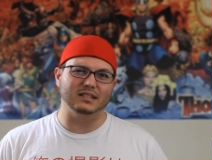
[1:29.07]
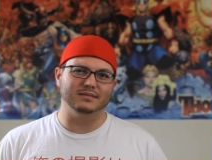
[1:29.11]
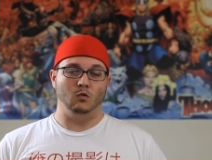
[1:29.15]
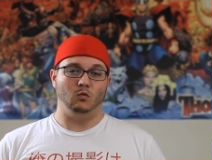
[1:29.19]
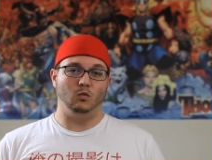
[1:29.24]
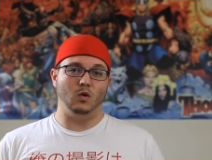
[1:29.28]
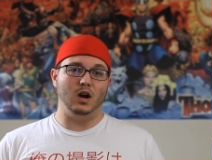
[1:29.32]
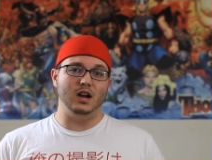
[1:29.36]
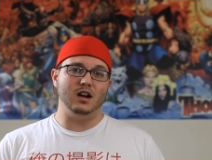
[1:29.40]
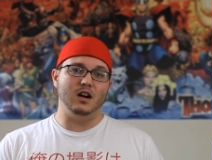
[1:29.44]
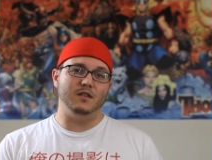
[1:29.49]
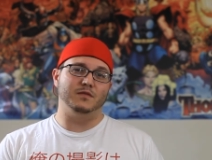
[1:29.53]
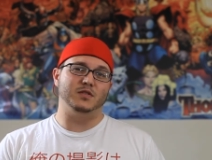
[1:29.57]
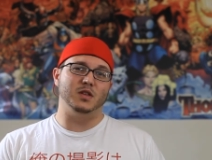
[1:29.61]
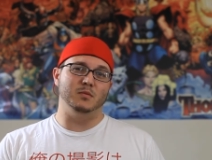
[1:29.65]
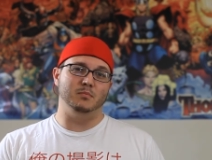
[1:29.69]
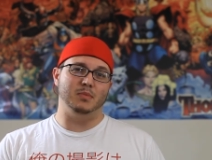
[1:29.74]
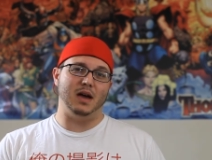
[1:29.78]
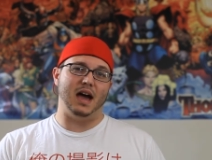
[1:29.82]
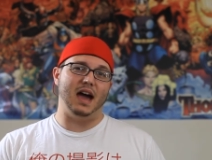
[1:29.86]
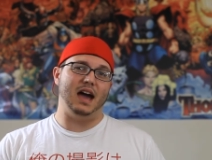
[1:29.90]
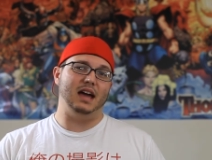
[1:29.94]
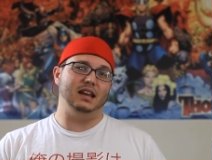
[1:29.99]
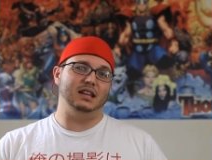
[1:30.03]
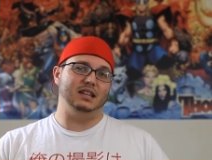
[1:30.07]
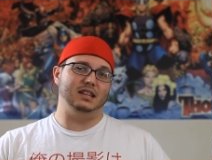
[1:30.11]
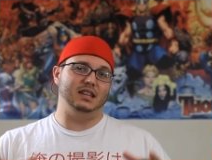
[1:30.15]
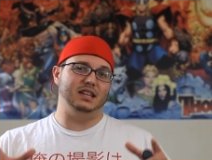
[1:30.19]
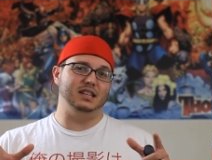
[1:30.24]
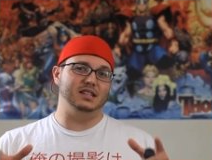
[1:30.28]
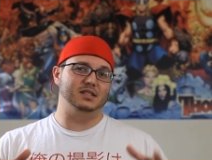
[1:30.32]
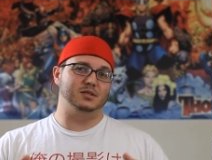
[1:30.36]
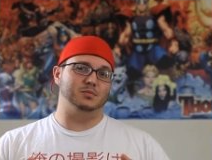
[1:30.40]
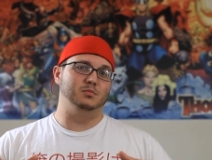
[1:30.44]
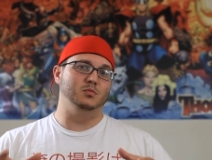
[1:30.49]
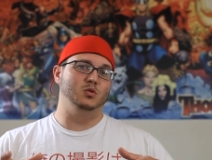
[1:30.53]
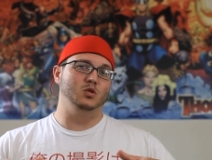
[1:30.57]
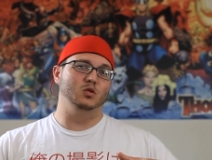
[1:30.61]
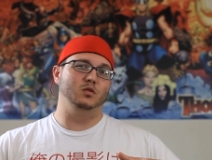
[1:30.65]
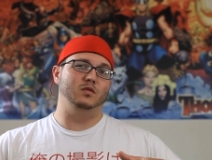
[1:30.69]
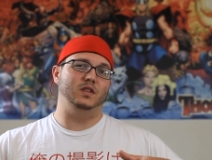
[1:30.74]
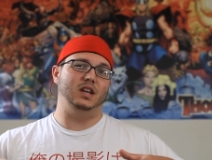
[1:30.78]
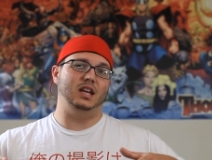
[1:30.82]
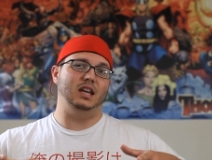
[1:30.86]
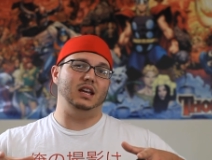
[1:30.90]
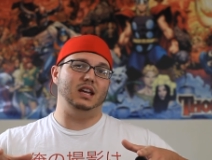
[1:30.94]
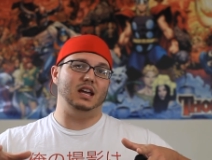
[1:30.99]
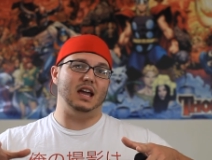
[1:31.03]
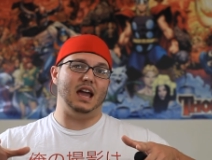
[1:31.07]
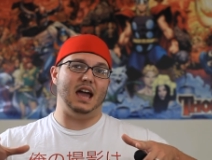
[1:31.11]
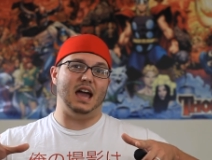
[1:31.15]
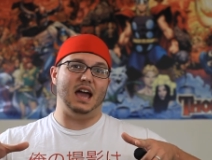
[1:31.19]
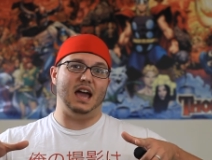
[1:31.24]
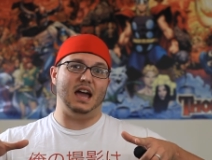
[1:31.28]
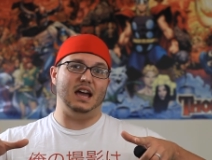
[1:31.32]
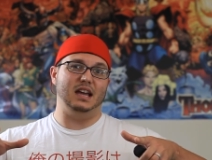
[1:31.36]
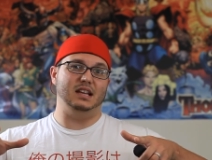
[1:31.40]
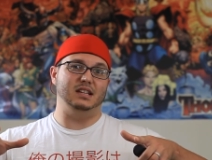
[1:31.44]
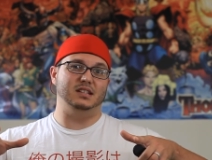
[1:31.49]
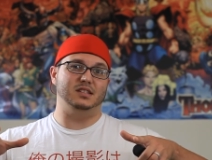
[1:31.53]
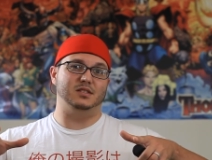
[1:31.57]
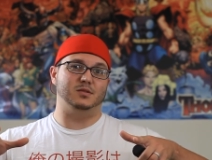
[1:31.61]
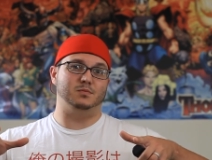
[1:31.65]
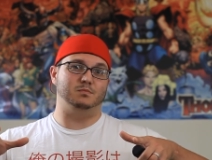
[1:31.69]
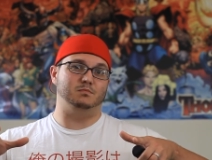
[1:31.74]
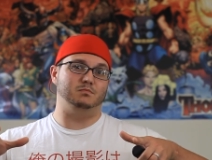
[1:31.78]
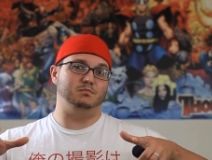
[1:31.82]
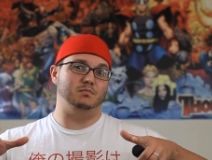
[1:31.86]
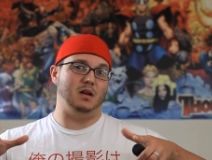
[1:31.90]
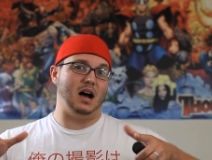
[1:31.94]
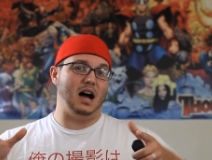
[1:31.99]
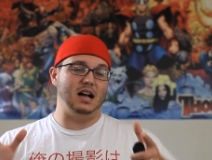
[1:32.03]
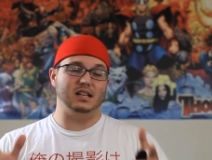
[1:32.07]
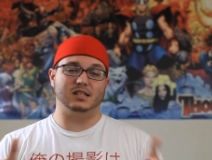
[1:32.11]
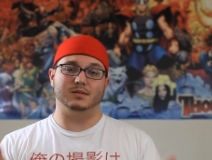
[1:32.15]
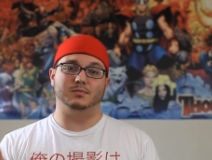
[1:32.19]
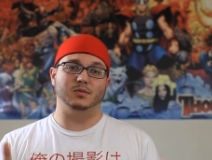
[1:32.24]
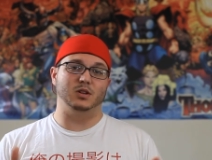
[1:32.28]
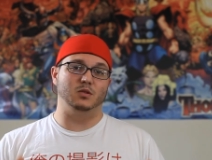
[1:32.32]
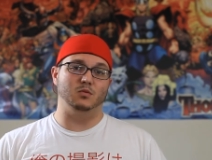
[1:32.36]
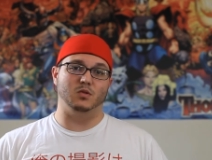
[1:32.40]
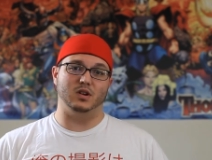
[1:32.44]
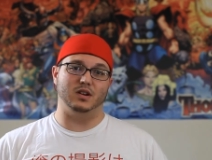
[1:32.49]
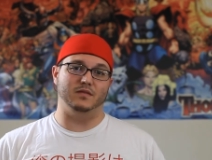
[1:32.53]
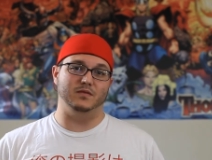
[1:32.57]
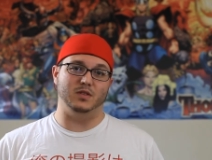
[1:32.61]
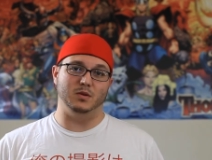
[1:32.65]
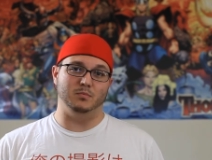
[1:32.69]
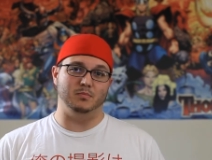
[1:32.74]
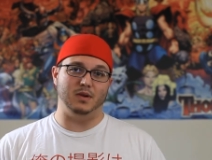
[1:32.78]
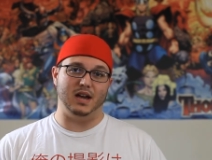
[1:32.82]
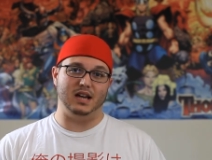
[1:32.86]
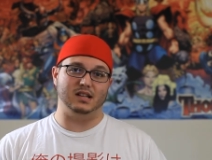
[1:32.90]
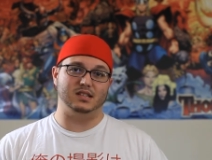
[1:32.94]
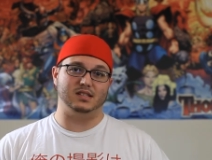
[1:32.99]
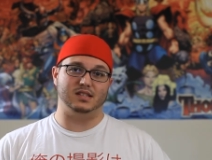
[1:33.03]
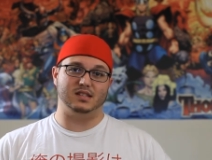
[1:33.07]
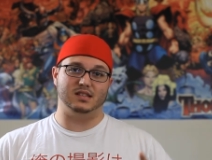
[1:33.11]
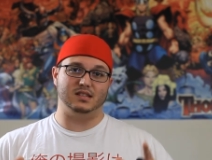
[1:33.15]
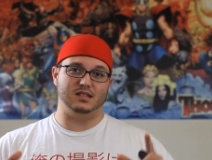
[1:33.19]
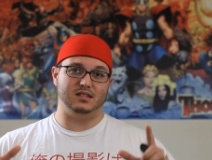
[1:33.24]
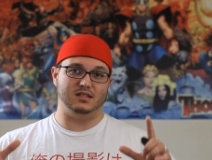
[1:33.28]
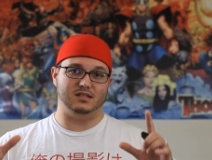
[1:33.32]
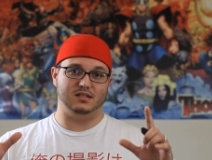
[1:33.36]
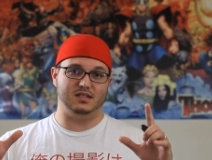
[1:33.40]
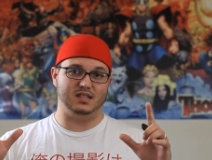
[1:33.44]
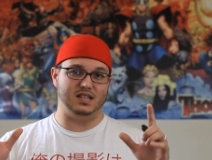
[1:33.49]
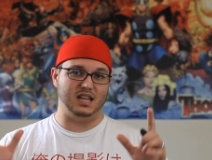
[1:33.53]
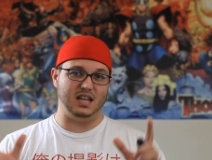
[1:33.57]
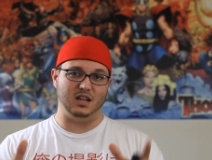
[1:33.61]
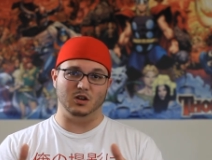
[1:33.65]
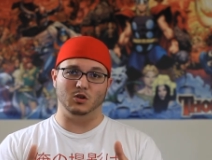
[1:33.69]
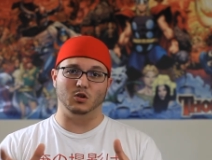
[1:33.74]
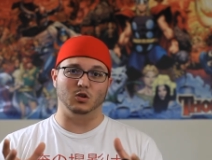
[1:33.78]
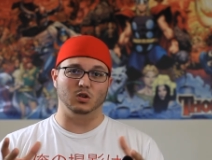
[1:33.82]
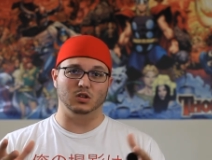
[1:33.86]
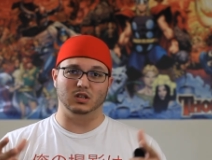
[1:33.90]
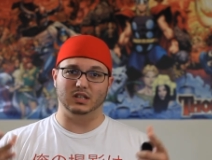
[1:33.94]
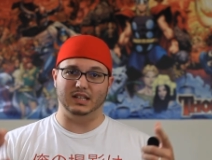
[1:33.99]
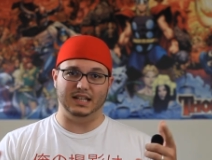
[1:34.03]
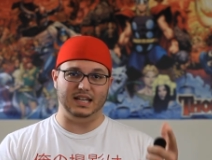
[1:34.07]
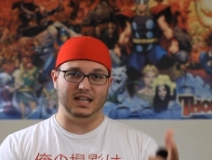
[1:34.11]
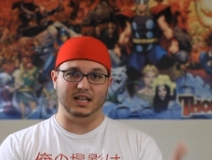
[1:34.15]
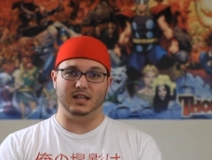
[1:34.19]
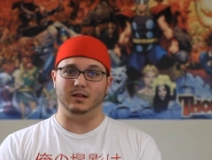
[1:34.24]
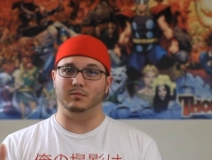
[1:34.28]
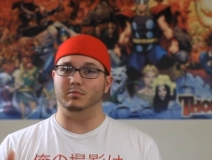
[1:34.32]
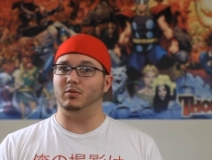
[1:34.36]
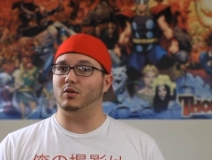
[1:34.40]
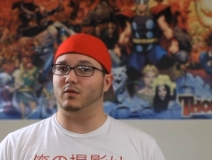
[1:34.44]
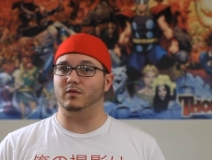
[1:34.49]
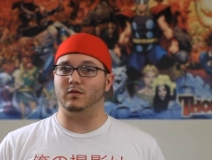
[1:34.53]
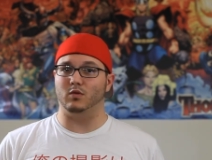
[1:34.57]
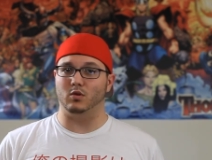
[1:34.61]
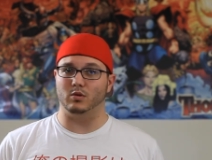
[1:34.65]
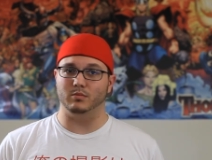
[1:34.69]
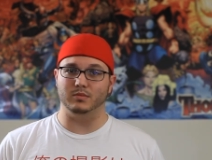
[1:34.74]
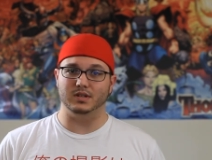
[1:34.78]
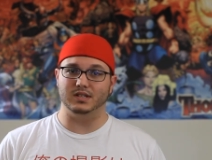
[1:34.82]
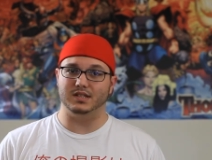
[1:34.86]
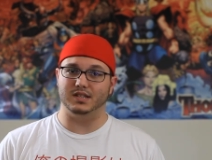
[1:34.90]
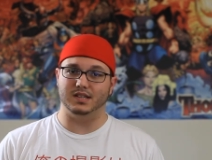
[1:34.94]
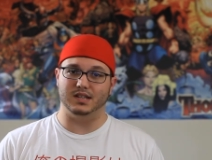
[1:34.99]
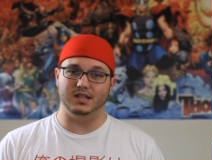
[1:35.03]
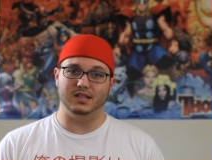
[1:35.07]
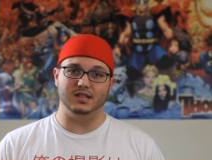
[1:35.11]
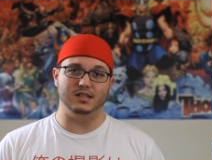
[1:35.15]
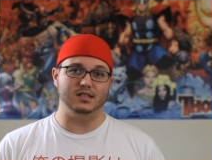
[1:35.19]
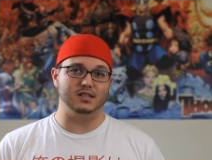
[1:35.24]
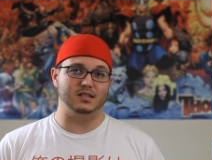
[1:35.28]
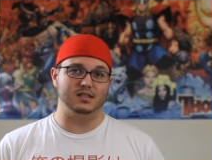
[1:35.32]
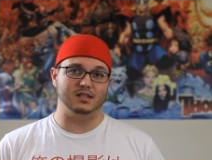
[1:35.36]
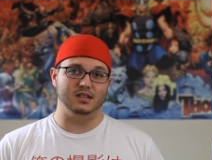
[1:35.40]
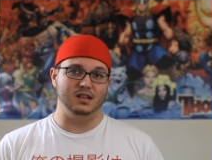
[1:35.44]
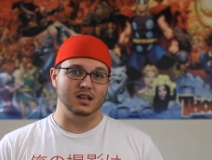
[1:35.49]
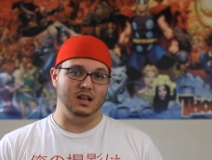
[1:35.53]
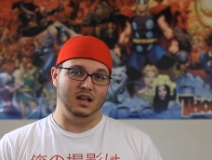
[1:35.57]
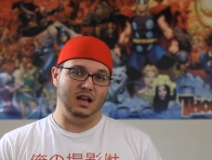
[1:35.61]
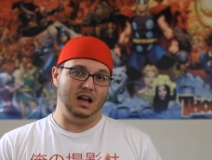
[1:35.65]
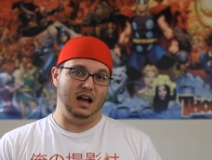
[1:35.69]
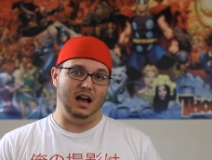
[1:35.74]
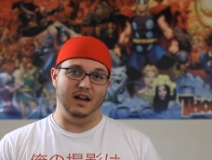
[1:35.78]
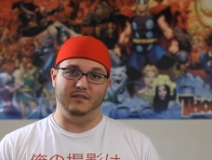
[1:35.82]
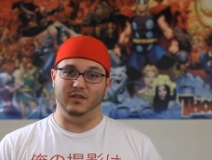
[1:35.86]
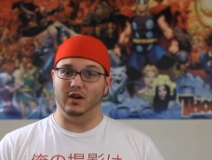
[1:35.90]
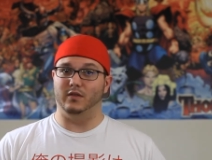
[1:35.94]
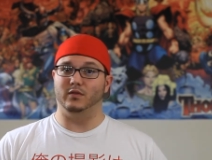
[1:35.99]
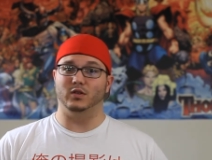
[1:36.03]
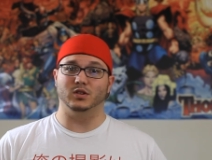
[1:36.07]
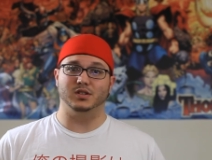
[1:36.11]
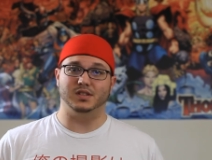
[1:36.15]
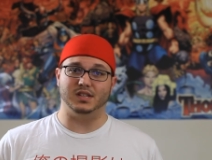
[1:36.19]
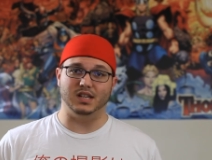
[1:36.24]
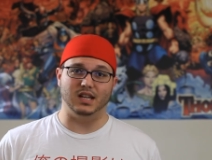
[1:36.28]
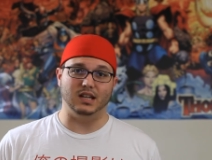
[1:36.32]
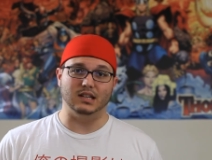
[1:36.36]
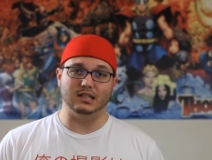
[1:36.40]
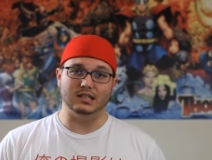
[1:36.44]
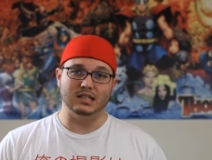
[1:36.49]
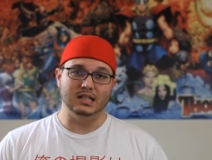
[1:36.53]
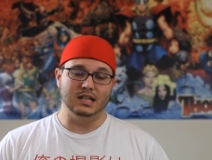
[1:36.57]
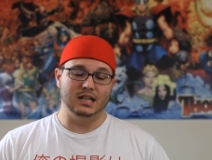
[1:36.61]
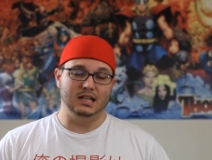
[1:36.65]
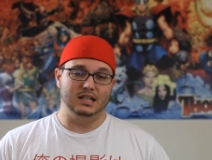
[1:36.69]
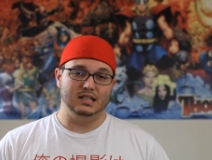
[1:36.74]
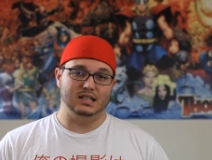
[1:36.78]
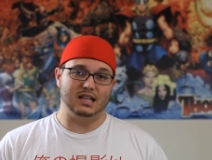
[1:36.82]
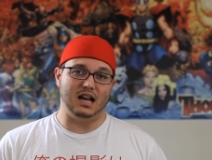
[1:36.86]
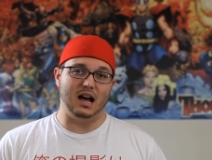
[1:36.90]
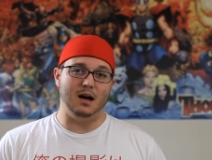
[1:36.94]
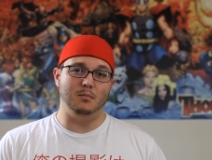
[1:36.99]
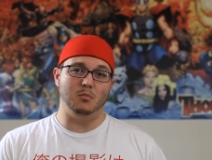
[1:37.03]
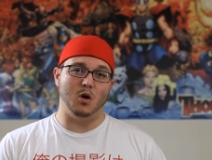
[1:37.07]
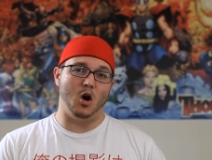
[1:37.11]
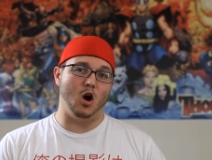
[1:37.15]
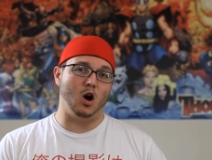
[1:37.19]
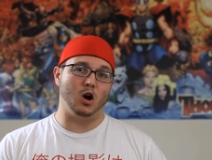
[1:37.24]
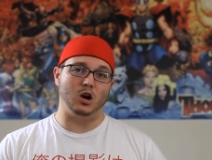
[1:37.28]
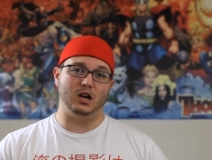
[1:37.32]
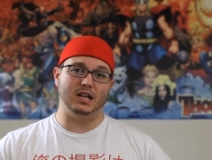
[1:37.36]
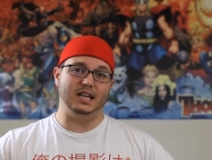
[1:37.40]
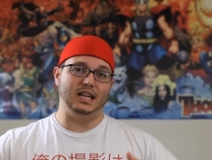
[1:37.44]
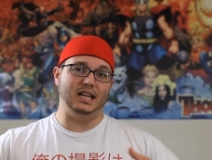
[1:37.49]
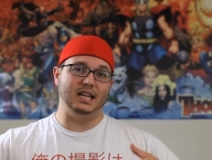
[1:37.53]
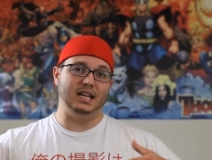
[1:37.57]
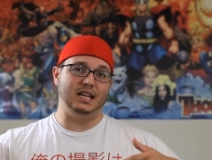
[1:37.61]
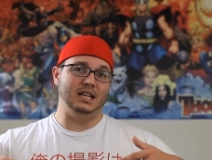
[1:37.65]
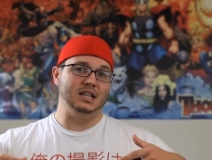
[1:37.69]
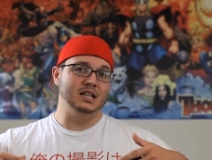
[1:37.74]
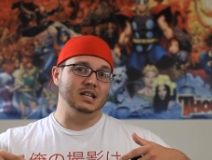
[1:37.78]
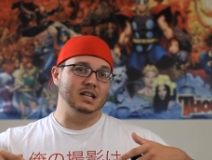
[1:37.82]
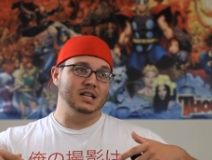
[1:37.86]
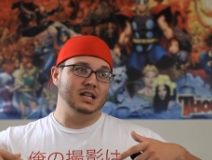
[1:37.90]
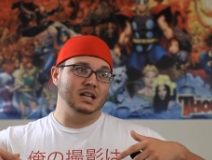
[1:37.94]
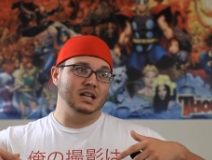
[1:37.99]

Right off the bat, this movie has possibly one of the best single leading performances I've ever seen. Tom Hardy